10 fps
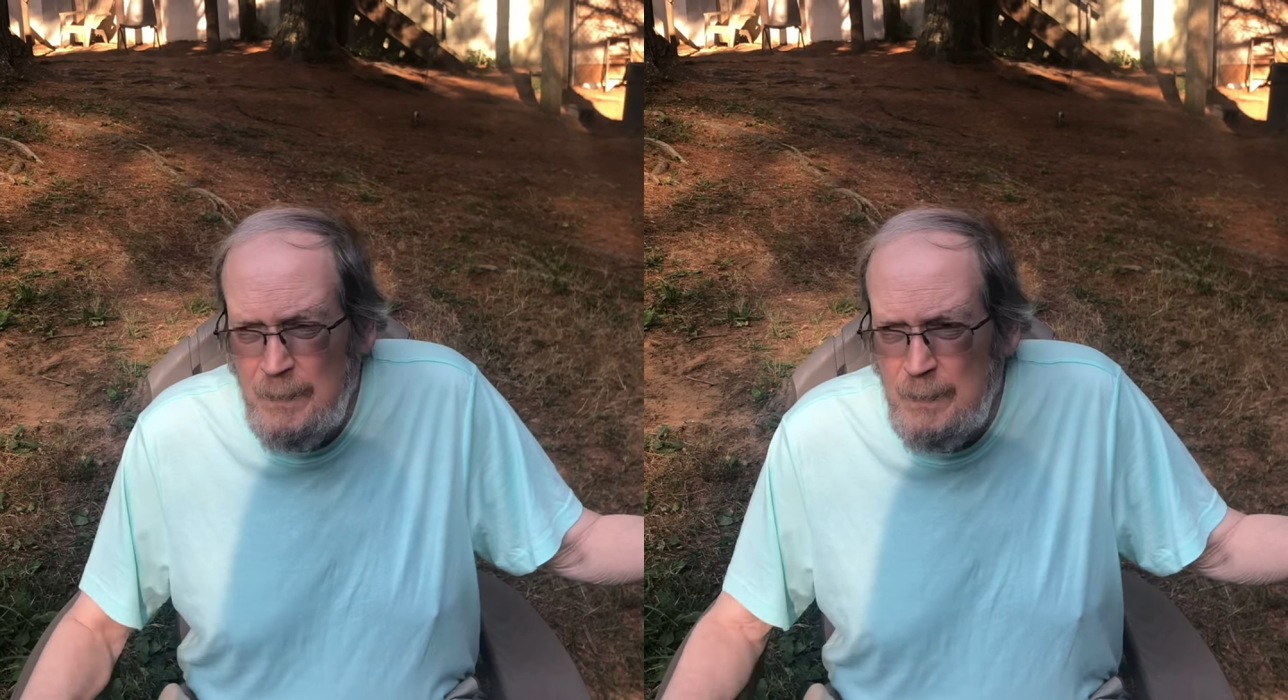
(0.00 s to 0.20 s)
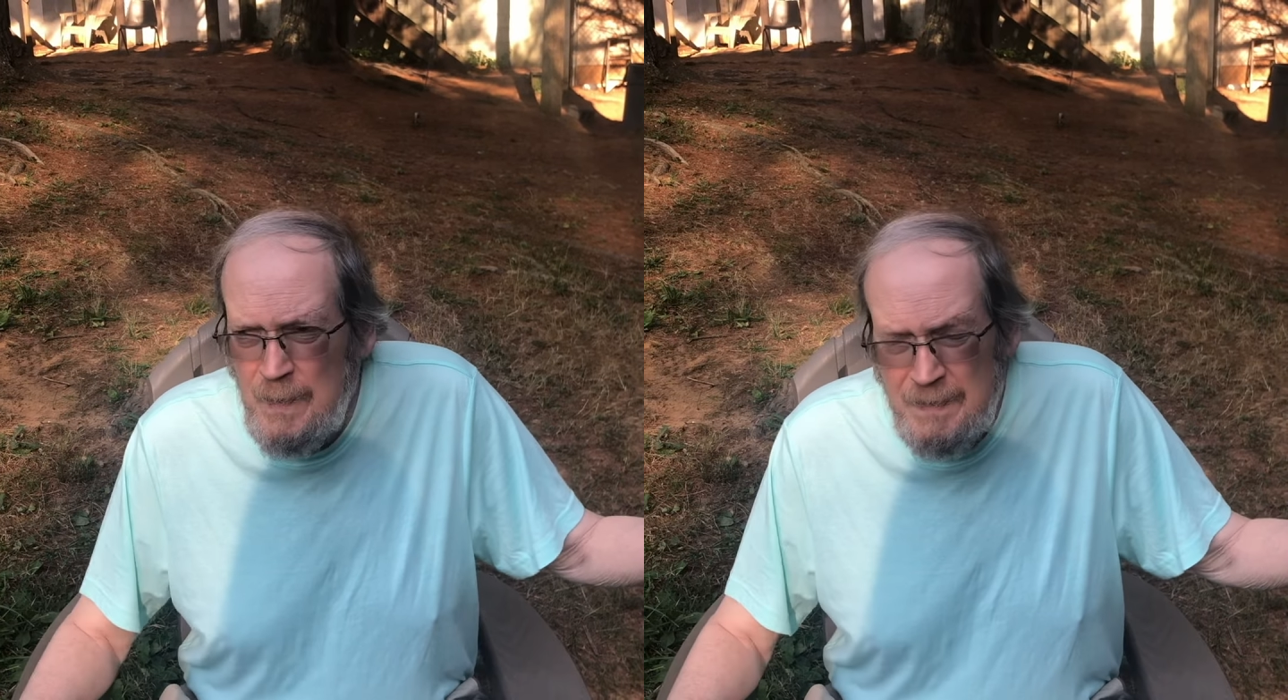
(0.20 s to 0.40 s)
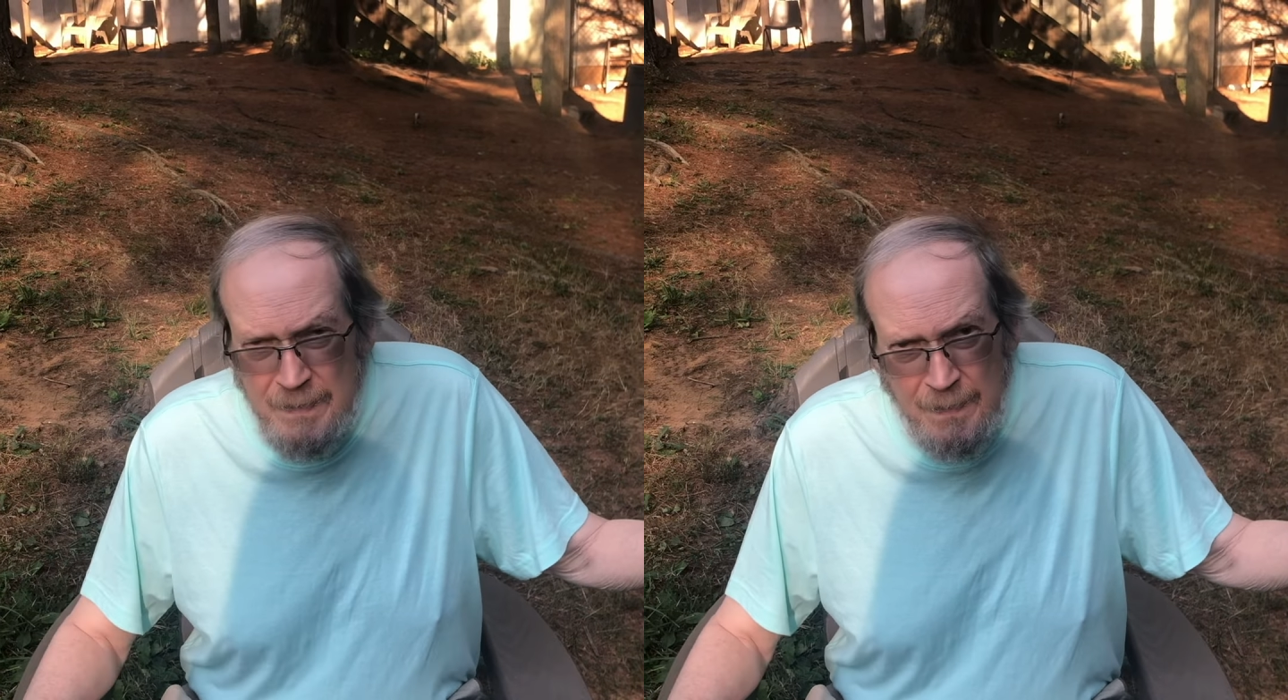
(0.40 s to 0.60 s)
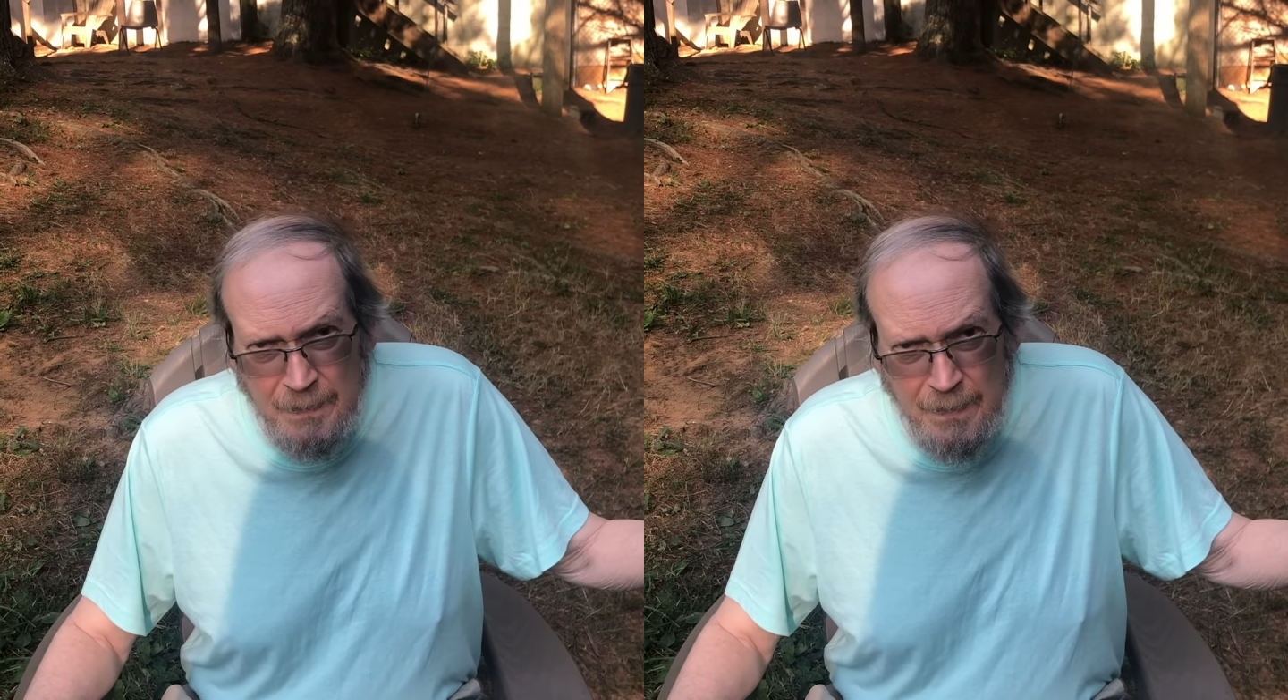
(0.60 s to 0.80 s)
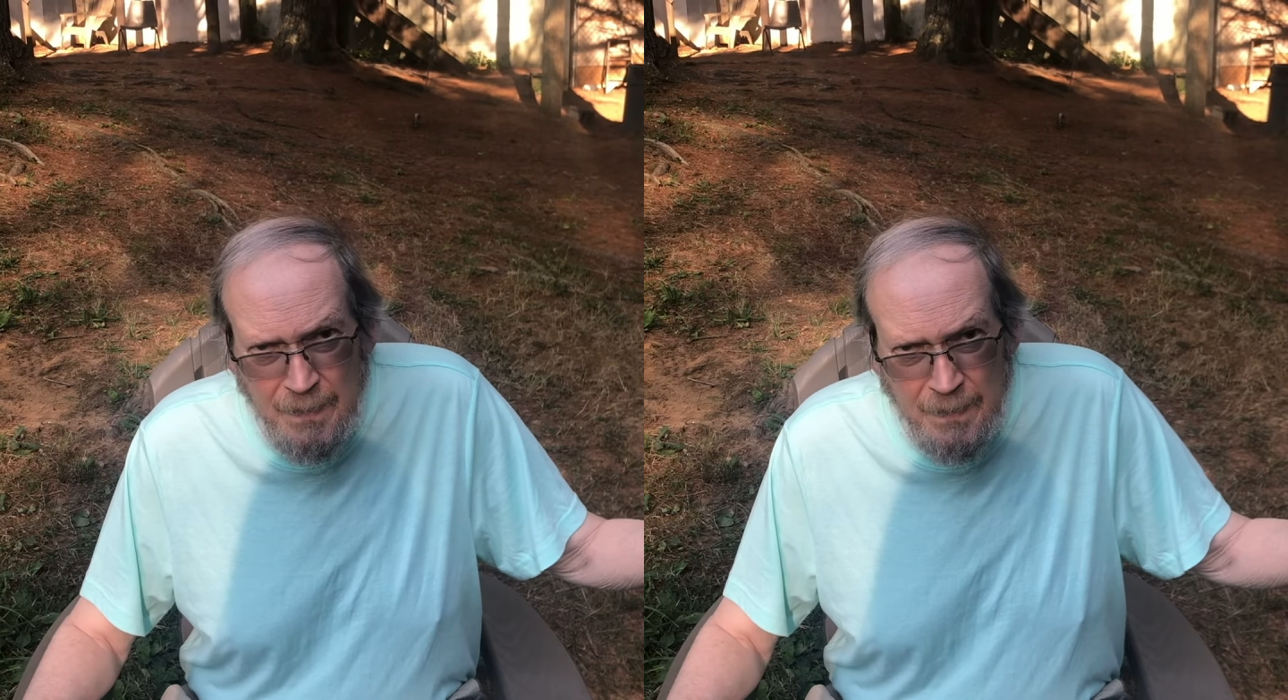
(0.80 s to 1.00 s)
the rest of
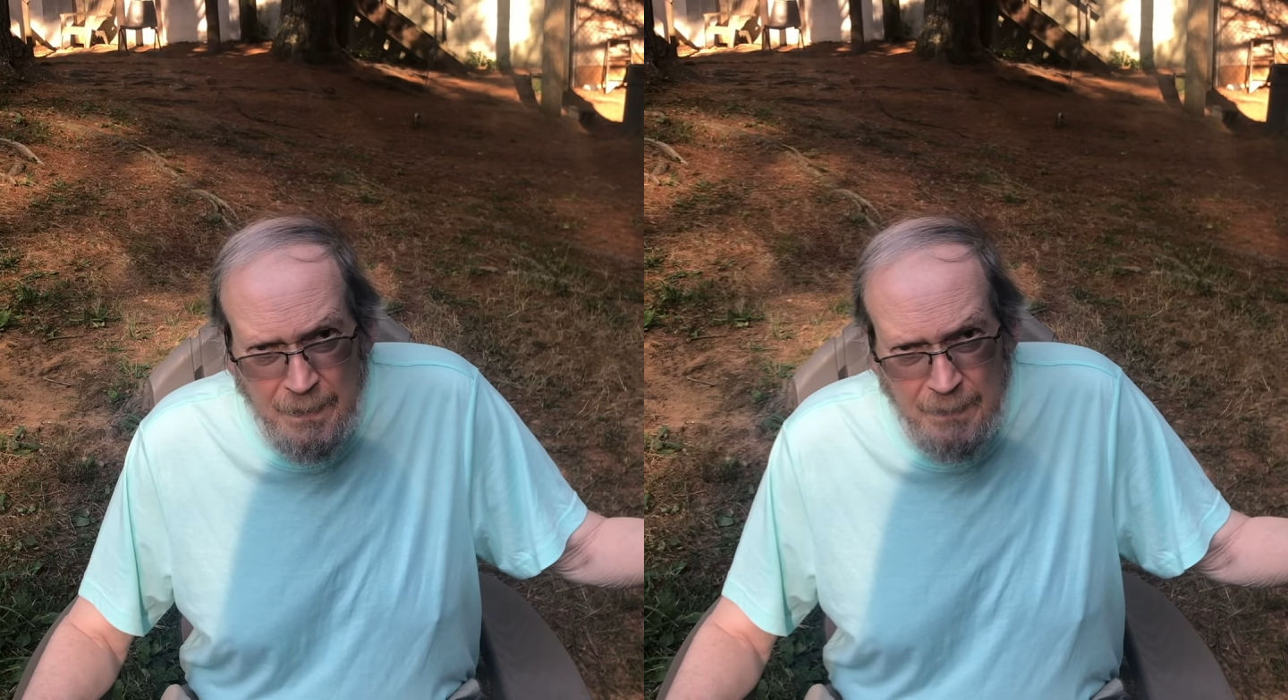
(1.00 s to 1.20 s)
the